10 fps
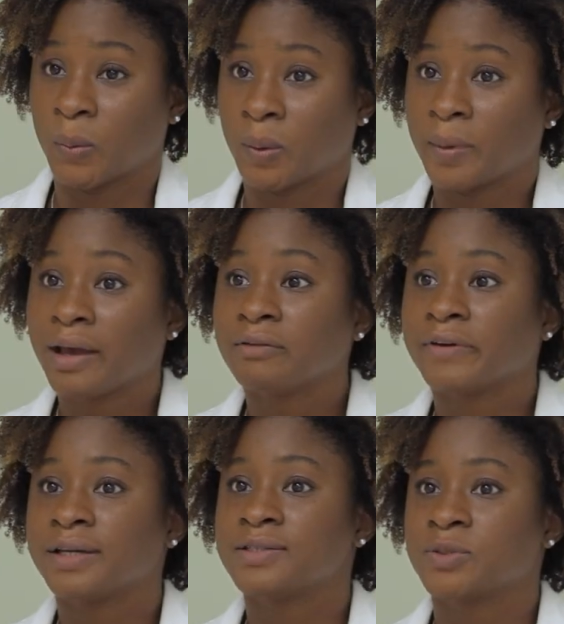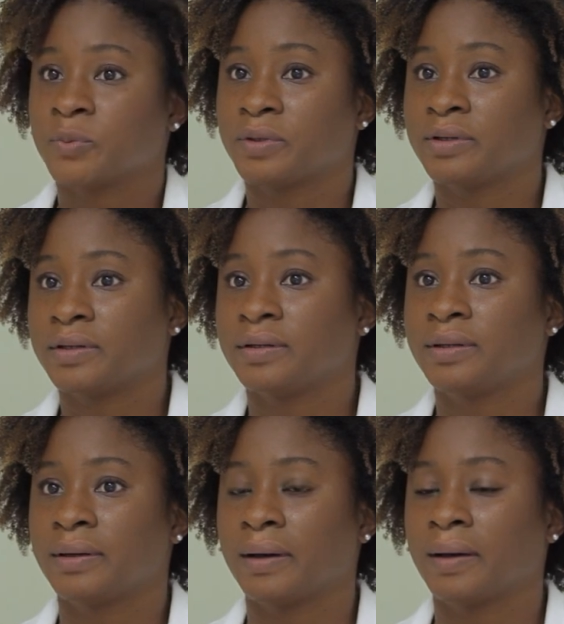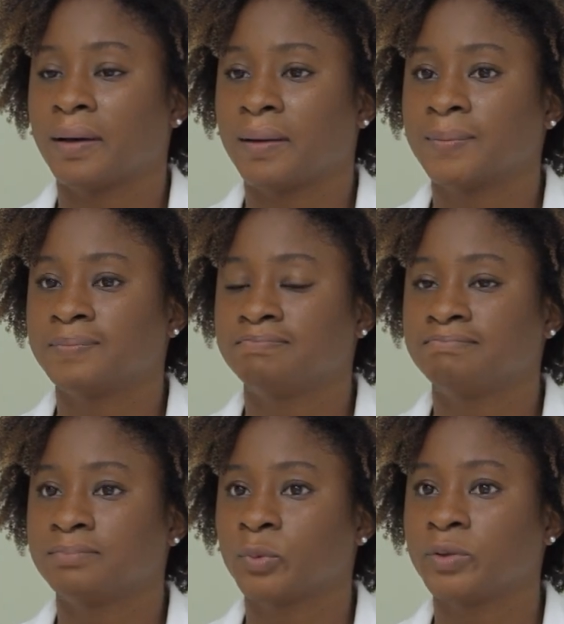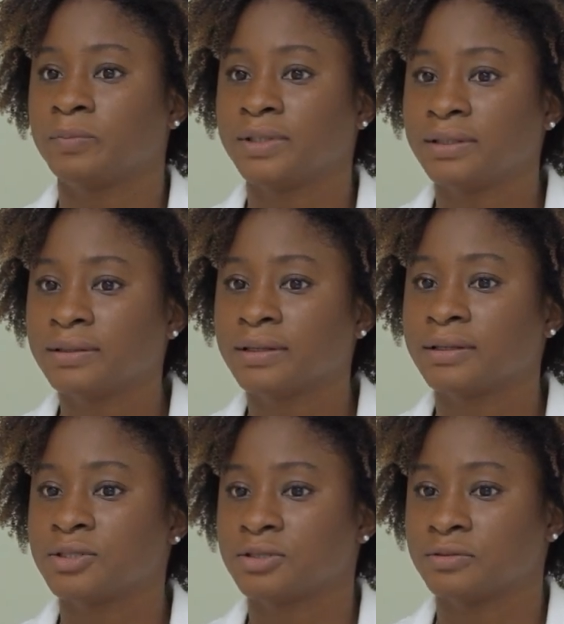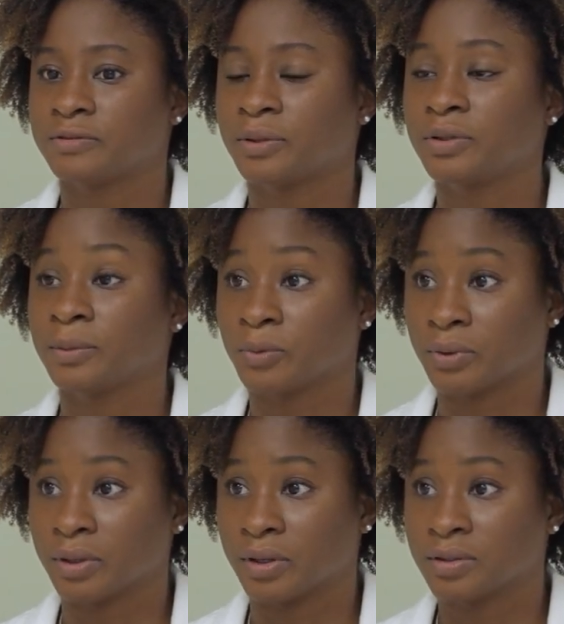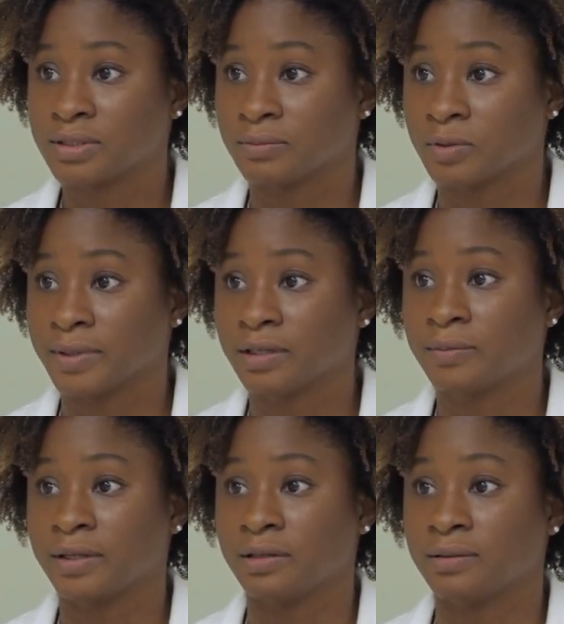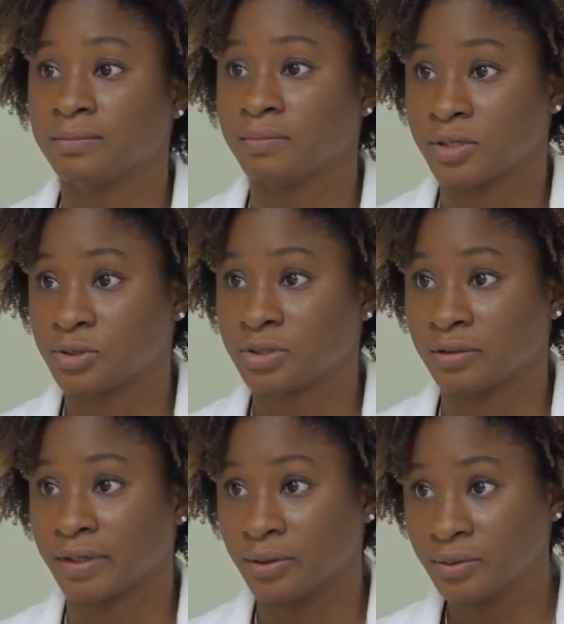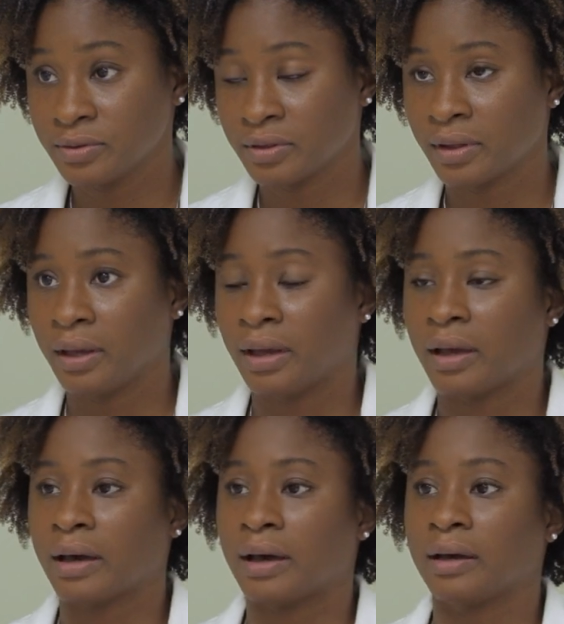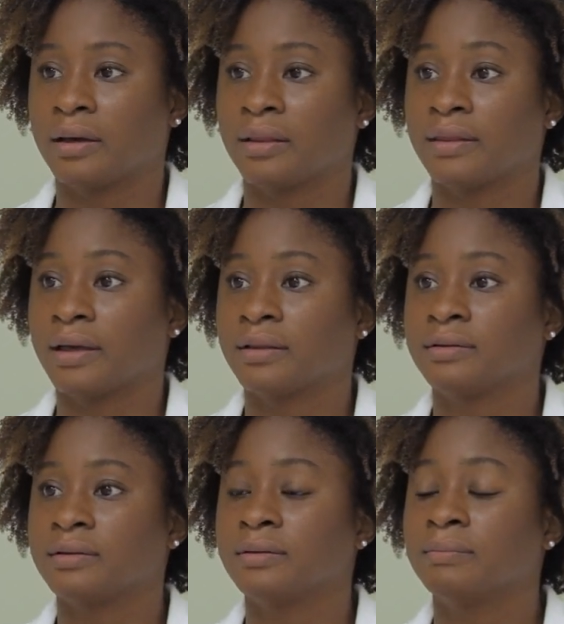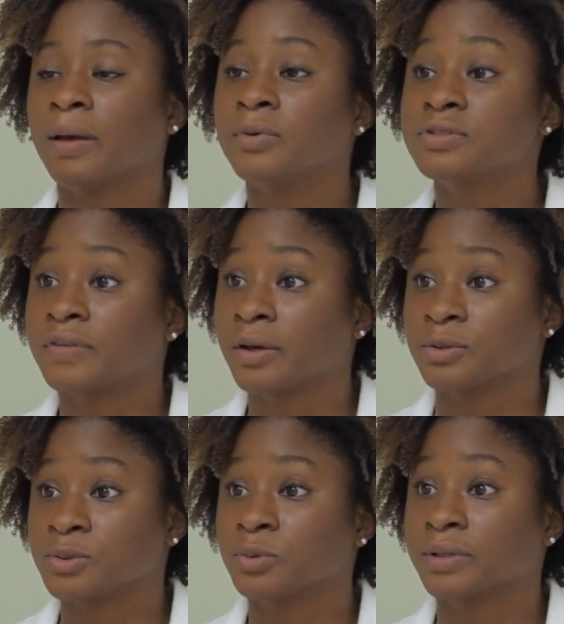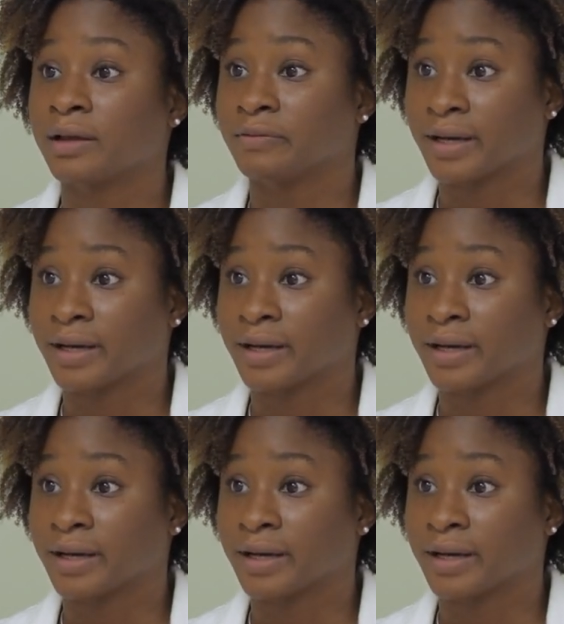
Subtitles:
Well, my advice would be that they should follow the protocols implemented by the Ministry of Health, that members of the household get